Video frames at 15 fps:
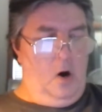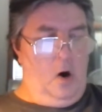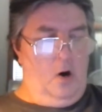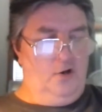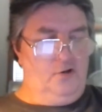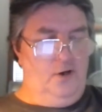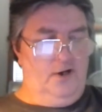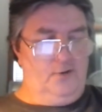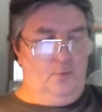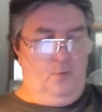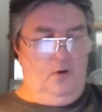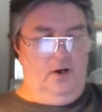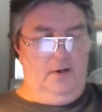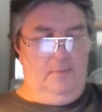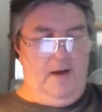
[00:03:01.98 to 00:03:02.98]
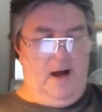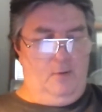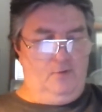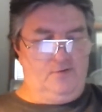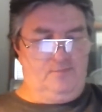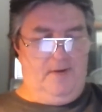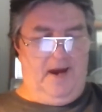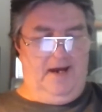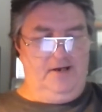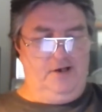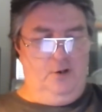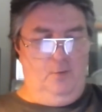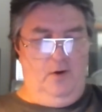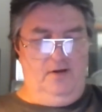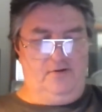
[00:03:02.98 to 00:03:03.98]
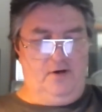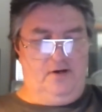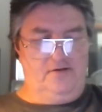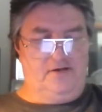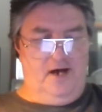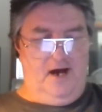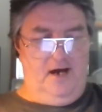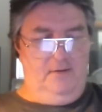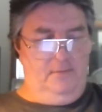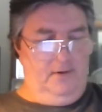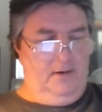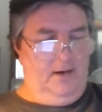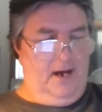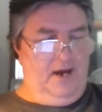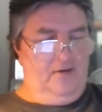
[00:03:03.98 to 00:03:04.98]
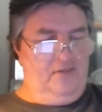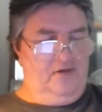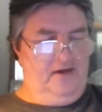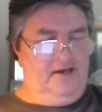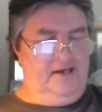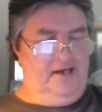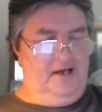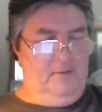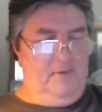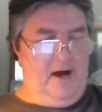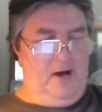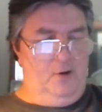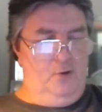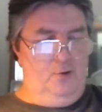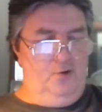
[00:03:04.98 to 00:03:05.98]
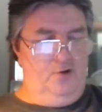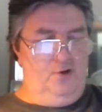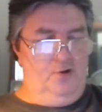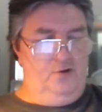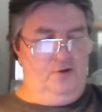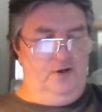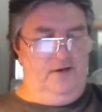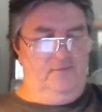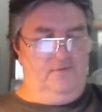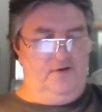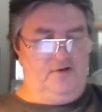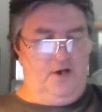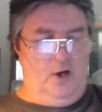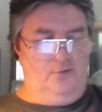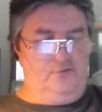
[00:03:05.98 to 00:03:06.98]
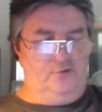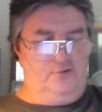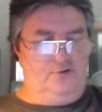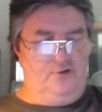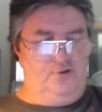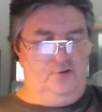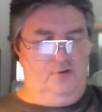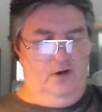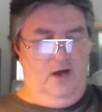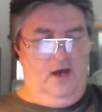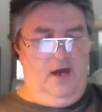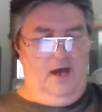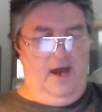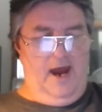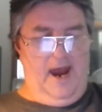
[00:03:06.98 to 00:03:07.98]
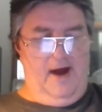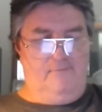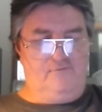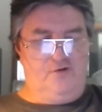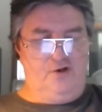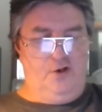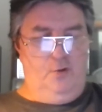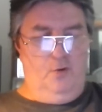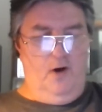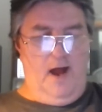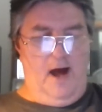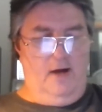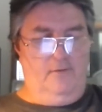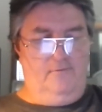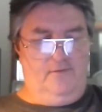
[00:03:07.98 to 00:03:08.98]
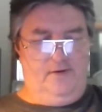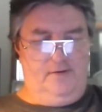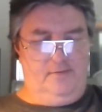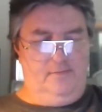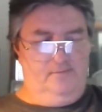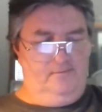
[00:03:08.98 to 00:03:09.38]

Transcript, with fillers: All you had to worry about was paying your rent on time and thinking about who you'd leave the shelter to after you were out of it.